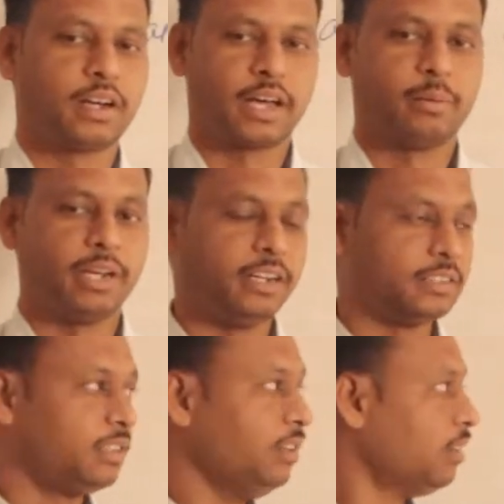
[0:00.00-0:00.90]
Carbanion
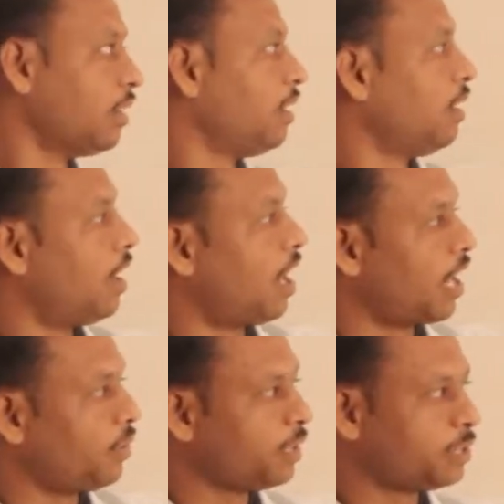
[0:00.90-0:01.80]
is the
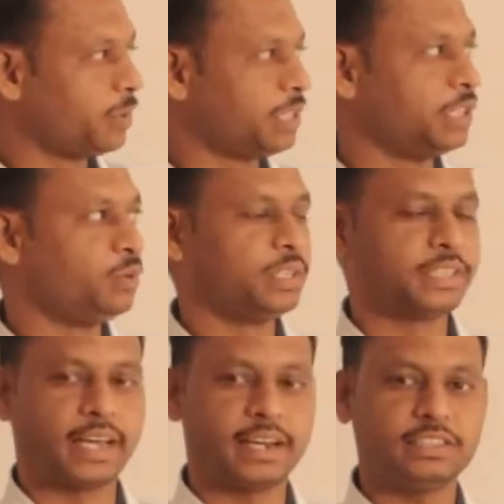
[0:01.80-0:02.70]
ionic species which
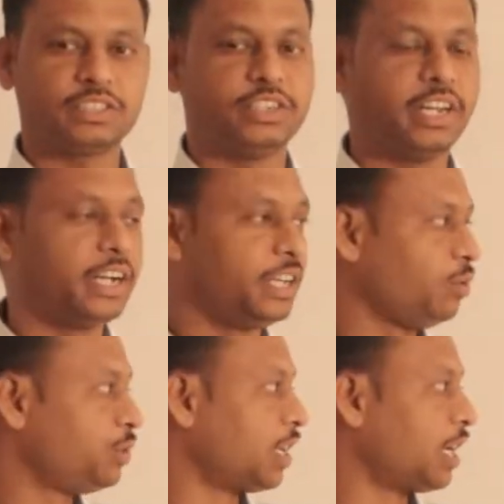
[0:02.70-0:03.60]
carries
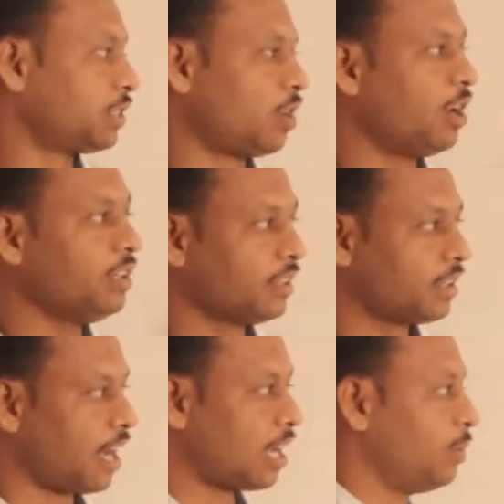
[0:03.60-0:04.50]
negative charge
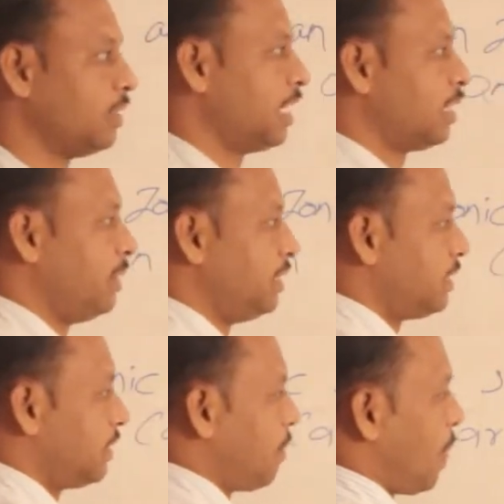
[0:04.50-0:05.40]
on carbon. That
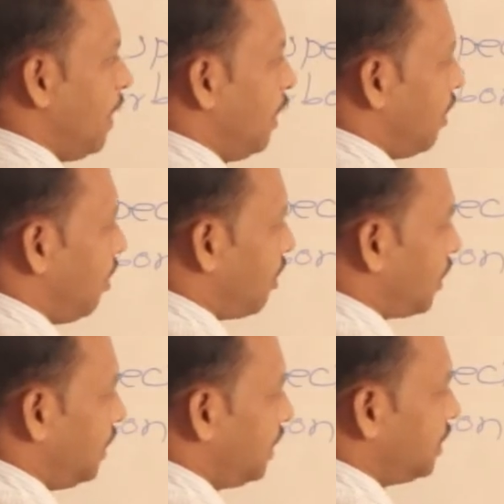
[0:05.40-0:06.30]
means,
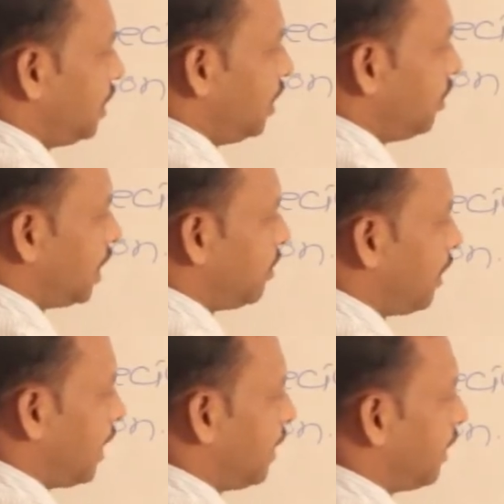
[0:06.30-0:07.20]
or it is denoted by